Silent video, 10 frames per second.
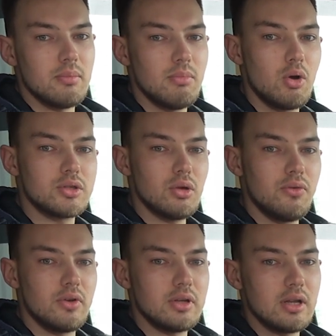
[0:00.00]
Most
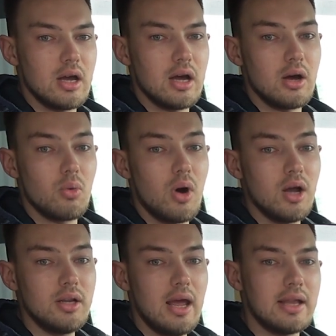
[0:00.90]
often, uh,
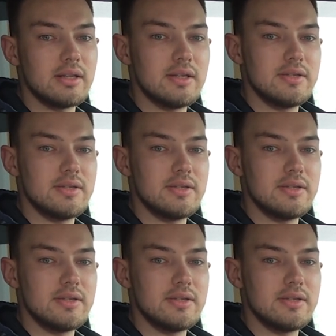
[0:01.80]
1 and